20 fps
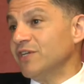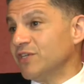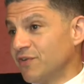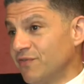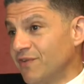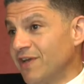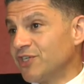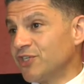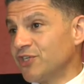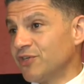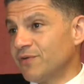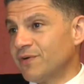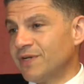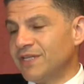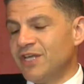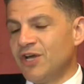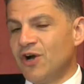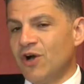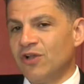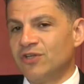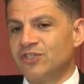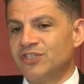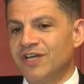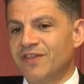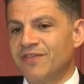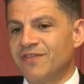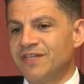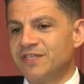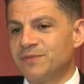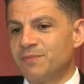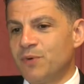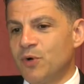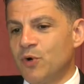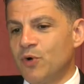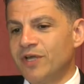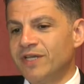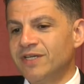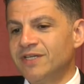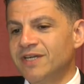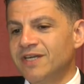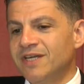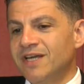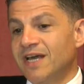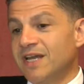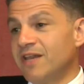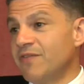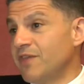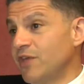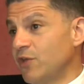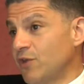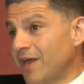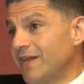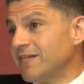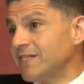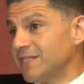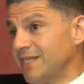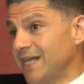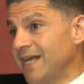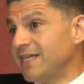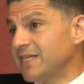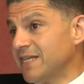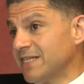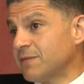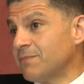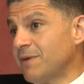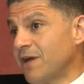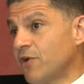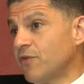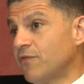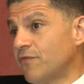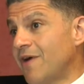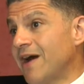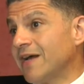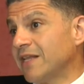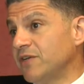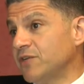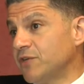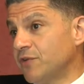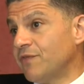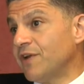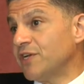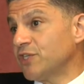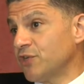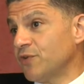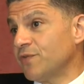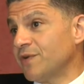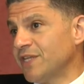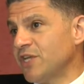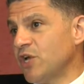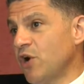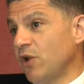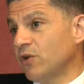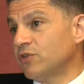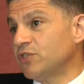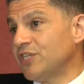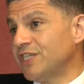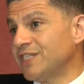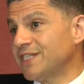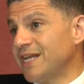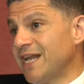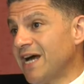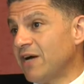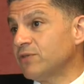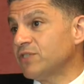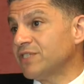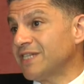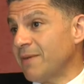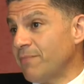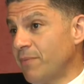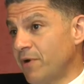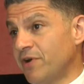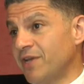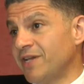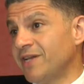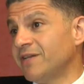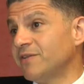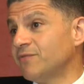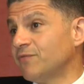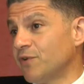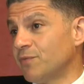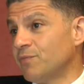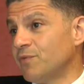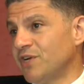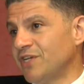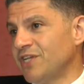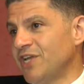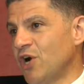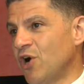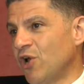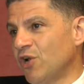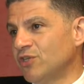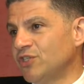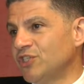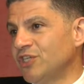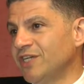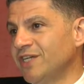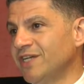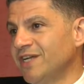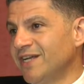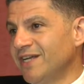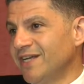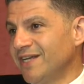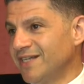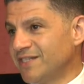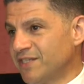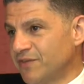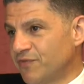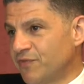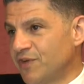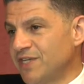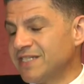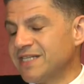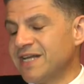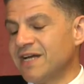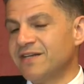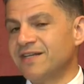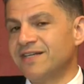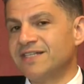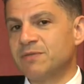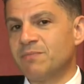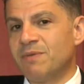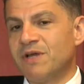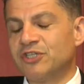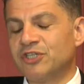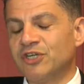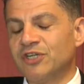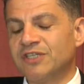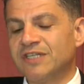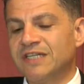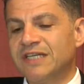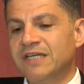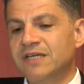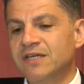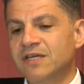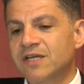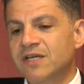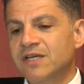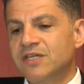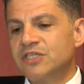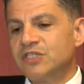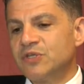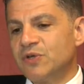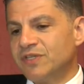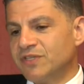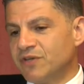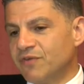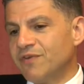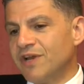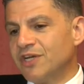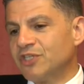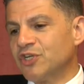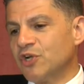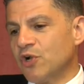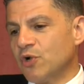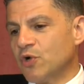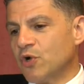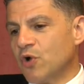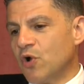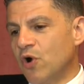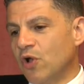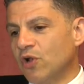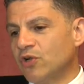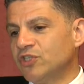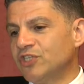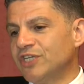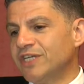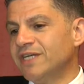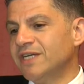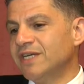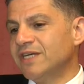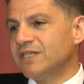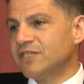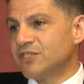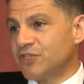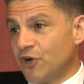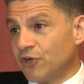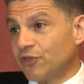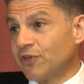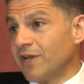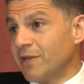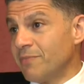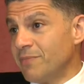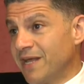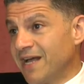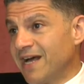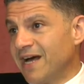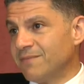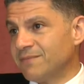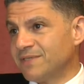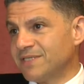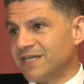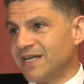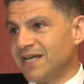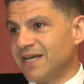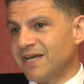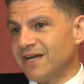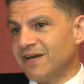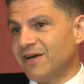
interventional radiology at this point. And in the United States, as a matter of fact, interventional radiology is now separated from radiology. It's a freestanding specialty. So interventional oncology certainly becomes,